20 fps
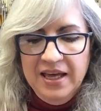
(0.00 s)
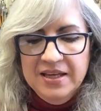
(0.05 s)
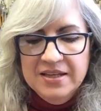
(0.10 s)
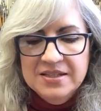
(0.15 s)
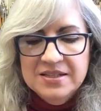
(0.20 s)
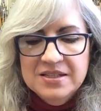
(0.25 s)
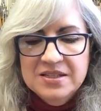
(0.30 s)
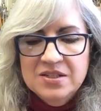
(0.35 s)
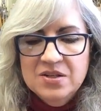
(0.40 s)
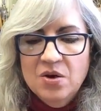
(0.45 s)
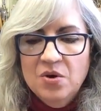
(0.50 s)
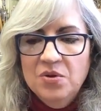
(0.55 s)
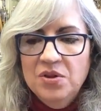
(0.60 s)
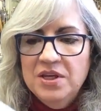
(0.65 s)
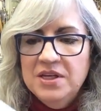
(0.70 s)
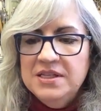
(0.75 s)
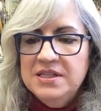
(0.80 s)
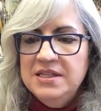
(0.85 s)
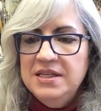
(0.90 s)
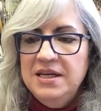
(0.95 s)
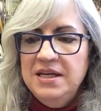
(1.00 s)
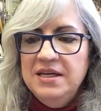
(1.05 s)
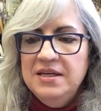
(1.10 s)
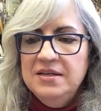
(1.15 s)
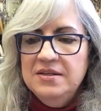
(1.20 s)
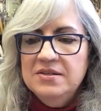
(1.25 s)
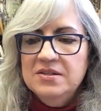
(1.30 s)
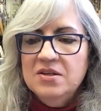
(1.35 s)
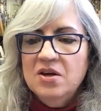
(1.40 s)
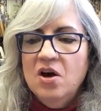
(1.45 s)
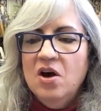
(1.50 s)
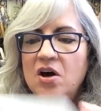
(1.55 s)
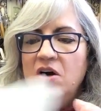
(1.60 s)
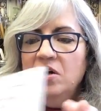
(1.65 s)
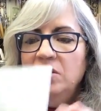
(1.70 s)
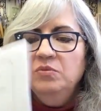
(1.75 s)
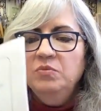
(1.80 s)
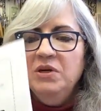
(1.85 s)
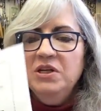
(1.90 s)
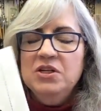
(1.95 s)
So this is
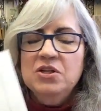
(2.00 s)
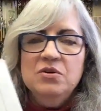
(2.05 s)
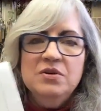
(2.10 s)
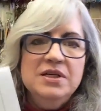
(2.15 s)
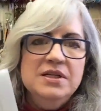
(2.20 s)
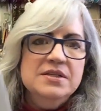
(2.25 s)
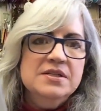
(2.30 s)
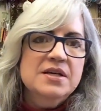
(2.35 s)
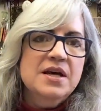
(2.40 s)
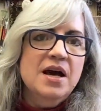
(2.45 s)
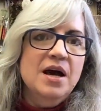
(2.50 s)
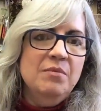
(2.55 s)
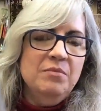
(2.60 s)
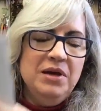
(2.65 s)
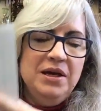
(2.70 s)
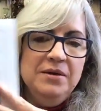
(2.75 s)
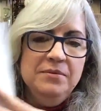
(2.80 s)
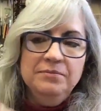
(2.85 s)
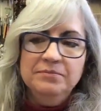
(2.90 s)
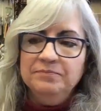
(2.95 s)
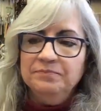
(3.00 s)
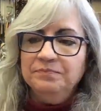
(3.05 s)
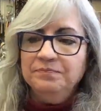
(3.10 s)
called Winter is Coming,